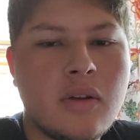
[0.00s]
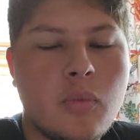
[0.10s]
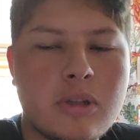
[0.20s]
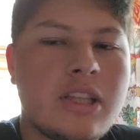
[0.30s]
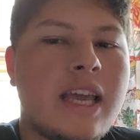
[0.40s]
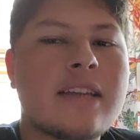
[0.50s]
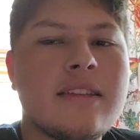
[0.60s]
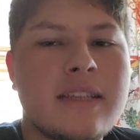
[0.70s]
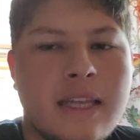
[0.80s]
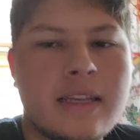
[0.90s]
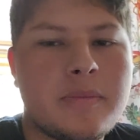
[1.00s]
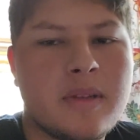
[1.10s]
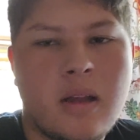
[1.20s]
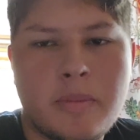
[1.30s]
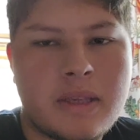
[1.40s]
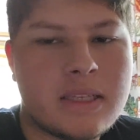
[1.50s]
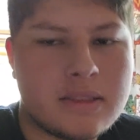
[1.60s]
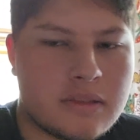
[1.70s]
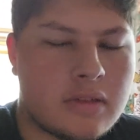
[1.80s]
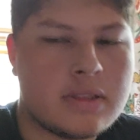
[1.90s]
What they actually get is beyond me,
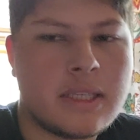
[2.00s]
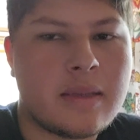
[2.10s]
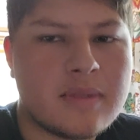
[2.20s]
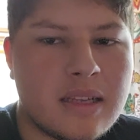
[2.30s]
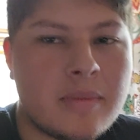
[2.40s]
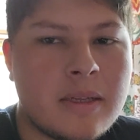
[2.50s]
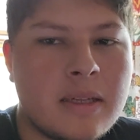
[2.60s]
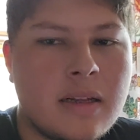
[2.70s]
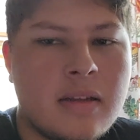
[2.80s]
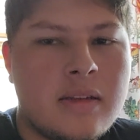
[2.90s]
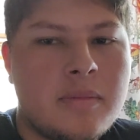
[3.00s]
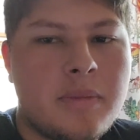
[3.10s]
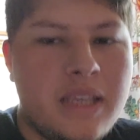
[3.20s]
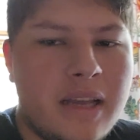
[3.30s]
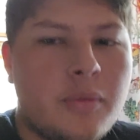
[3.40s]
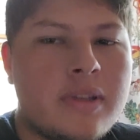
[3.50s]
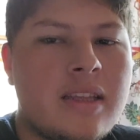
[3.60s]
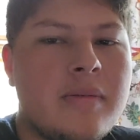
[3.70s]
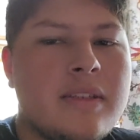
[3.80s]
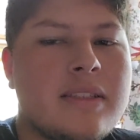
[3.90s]
because it's Gamestop. But yeah, with
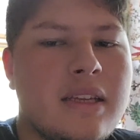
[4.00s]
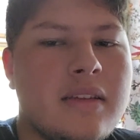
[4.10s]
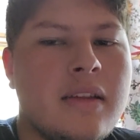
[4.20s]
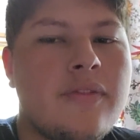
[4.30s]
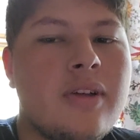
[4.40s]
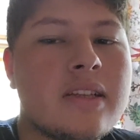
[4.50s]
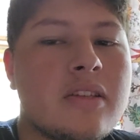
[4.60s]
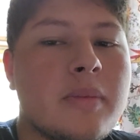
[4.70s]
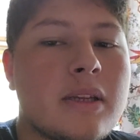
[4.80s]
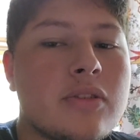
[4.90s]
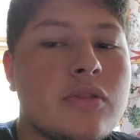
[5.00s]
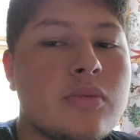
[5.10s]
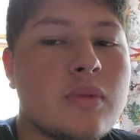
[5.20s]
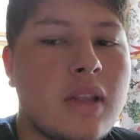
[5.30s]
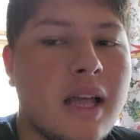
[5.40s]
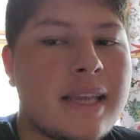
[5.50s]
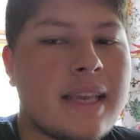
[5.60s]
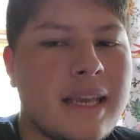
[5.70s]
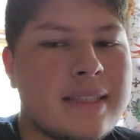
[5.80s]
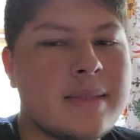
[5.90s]
that being said, if you guys could make sure to
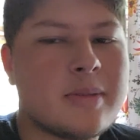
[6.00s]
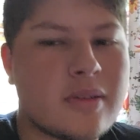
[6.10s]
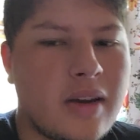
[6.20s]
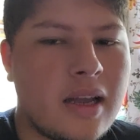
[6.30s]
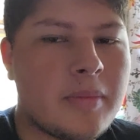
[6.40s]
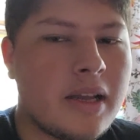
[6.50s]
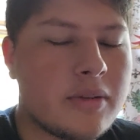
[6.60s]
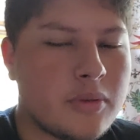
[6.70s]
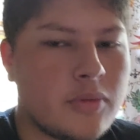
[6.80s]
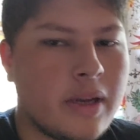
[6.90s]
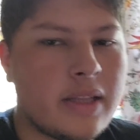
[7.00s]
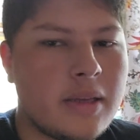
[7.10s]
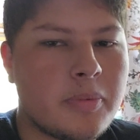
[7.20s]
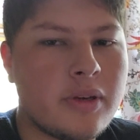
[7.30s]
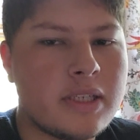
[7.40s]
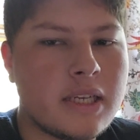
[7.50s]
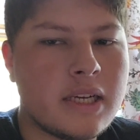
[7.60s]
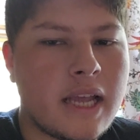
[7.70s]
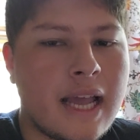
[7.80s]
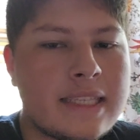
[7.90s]
like and subscribe, I would greatly appreciate
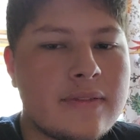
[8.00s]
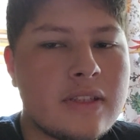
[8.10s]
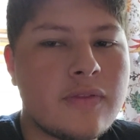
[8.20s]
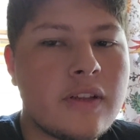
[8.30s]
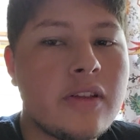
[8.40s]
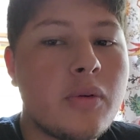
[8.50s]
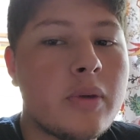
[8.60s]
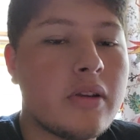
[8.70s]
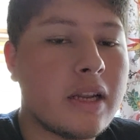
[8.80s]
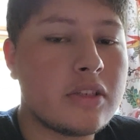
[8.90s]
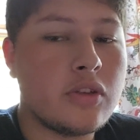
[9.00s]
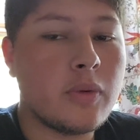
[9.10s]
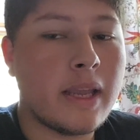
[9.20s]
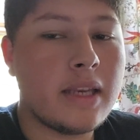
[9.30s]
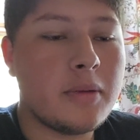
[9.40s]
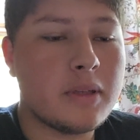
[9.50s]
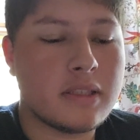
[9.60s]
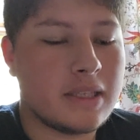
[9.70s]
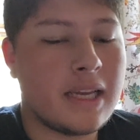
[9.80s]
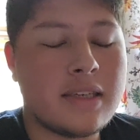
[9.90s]
it. As of this video, we are at 280, which
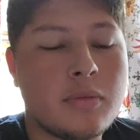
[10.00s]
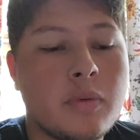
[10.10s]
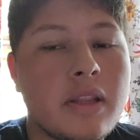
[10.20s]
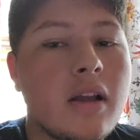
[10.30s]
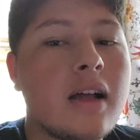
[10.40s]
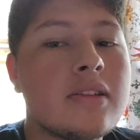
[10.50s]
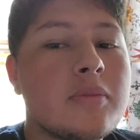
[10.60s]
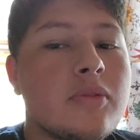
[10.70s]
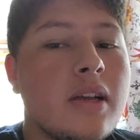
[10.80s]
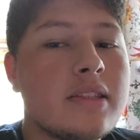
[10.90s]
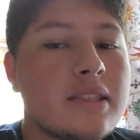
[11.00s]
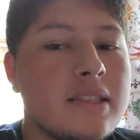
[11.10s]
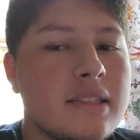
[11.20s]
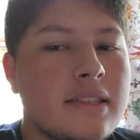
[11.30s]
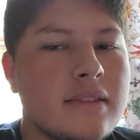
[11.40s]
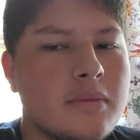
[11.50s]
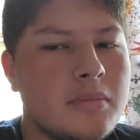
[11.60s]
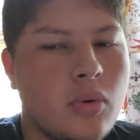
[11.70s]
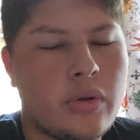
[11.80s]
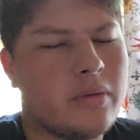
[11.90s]
is actually really awesome. You guys exceeded
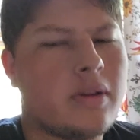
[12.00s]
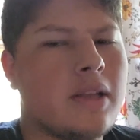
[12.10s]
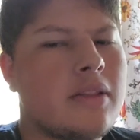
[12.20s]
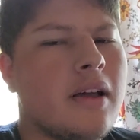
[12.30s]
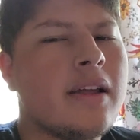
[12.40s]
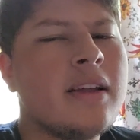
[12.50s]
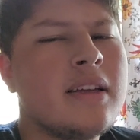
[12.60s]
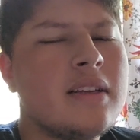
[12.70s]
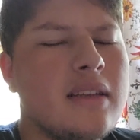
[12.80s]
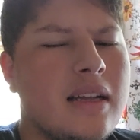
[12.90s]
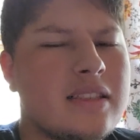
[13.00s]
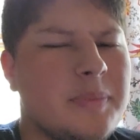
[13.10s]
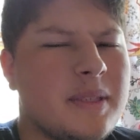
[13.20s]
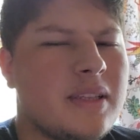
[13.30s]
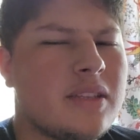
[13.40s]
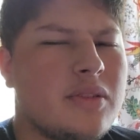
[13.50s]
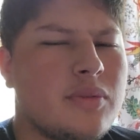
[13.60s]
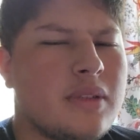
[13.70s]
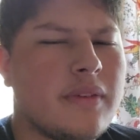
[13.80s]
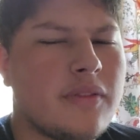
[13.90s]
more than what I thought. I was expecting like
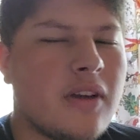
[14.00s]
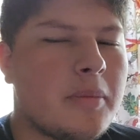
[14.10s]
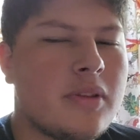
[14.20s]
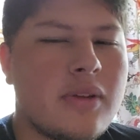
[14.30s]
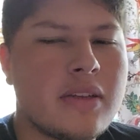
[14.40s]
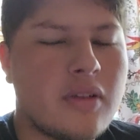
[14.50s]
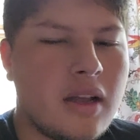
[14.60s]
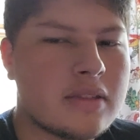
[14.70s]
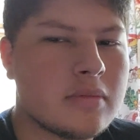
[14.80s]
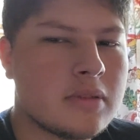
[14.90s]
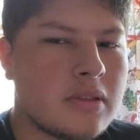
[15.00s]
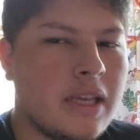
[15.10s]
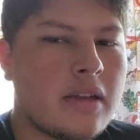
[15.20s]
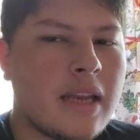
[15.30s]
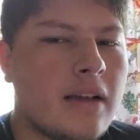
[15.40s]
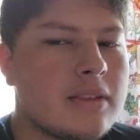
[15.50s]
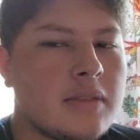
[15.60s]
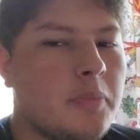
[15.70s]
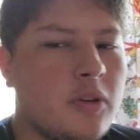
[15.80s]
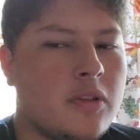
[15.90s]
275, but you guys are awesome. So yeah, now it's
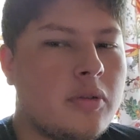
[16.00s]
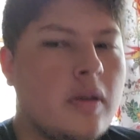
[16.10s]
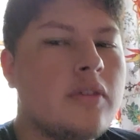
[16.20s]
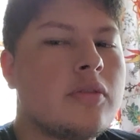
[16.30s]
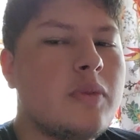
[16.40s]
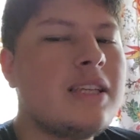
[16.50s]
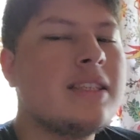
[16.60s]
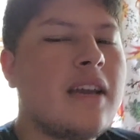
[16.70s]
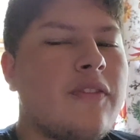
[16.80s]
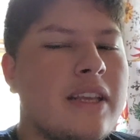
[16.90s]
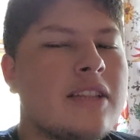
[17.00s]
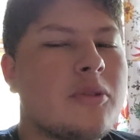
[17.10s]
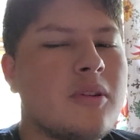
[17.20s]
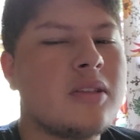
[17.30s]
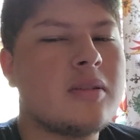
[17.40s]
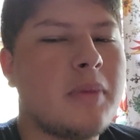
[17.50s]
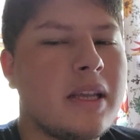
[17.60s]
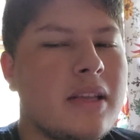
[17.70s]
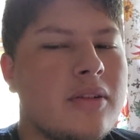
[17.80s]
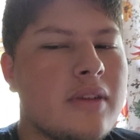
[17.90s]
just push to 300. We could definitely hit 300 by
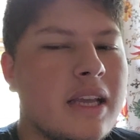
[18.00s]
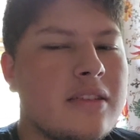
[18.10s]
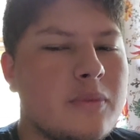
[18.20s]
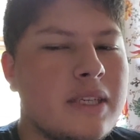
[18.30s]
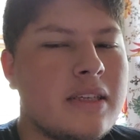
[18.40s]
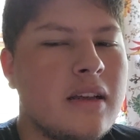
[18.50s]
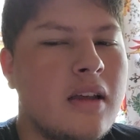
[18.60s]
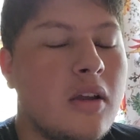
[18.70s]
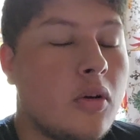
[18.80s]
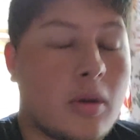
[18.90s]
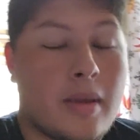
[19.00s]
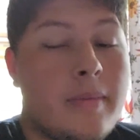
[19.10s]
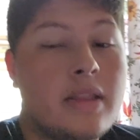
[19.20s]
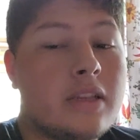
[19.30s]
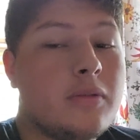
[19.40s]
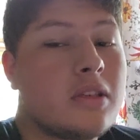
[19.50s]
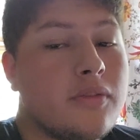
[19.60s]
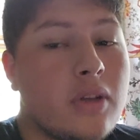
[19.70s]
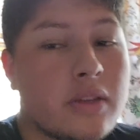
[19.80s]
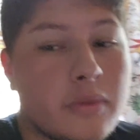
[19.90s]
either next week or maybe this week if
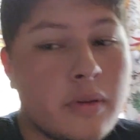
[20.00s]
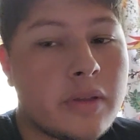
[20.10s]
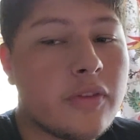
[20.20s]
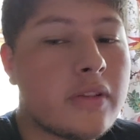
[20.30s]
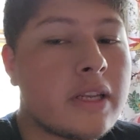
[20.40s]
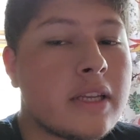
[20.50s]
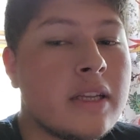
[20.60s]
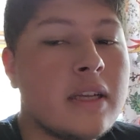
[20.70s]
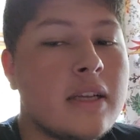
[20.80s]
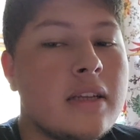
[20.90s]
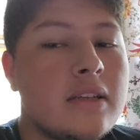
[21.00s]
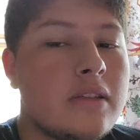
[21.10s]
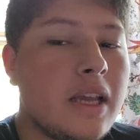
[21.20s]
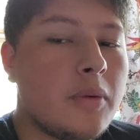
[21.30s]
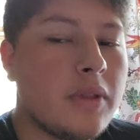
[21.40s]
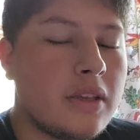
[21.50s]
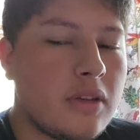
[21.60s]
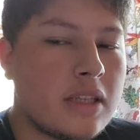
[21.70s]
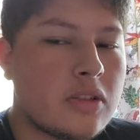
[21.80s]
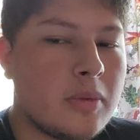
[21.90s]
you guys are really feeling it. So yeah, well, thank you
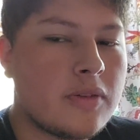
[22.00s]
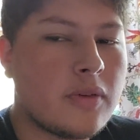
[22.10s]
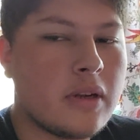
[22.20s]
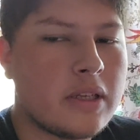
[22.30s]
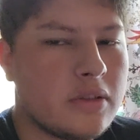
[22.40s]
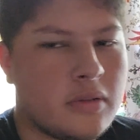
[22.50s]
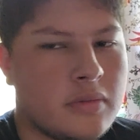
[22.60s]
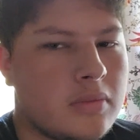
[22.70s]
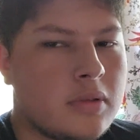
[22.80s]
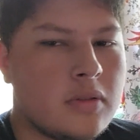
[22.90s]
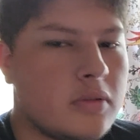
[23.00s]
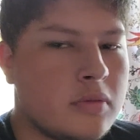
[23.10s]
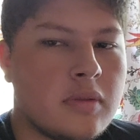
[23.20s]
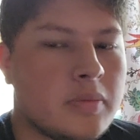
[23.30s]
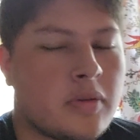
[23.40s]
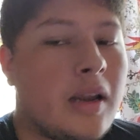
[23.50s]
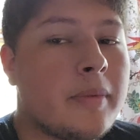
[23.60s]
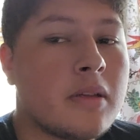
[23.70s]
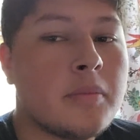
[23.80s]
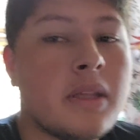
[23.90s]
guys so much for
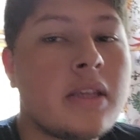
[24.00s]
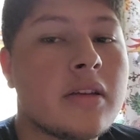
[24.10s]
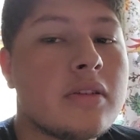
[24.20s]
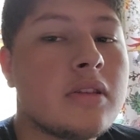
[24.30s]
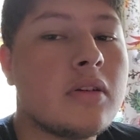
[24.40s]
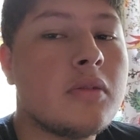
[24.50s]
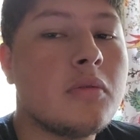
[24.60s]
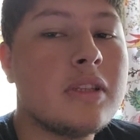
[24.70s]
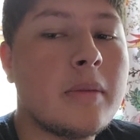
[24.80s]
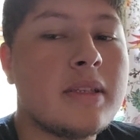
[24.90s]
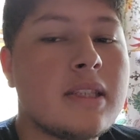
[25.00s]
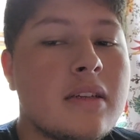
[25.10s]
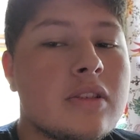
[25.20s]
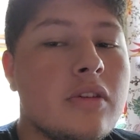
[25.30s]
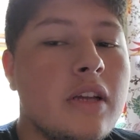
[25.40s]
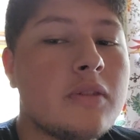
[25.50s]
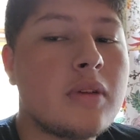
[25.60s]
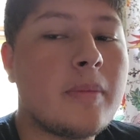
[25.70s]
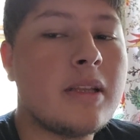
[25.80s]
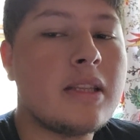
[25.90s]
subscribing and being here. So with that being said, I'll show you guys when
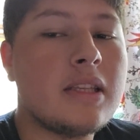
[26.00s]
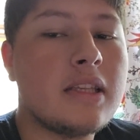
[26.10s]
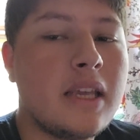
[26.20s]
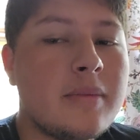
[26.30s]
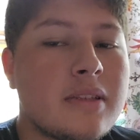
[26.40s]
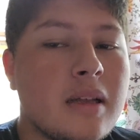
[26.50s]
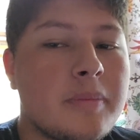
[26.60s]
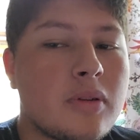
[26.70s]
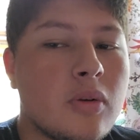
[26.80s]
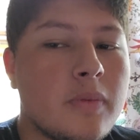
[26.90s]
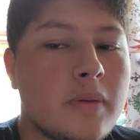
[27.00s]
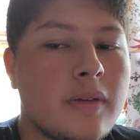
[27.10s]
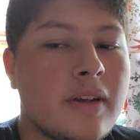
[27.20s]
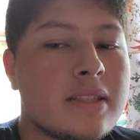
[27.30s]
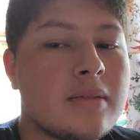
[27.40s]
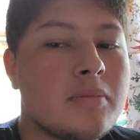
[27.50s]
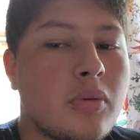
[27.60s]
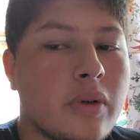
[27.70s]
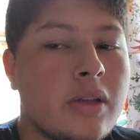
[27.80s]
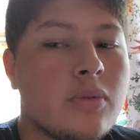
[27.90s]
I'm at the GameStop, and hopefully we find some
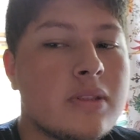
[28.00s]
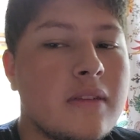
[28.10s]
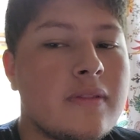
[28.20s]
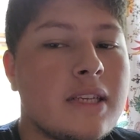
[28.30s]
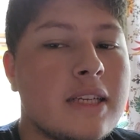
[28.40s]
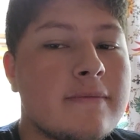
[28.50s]
pretty cool stuff today.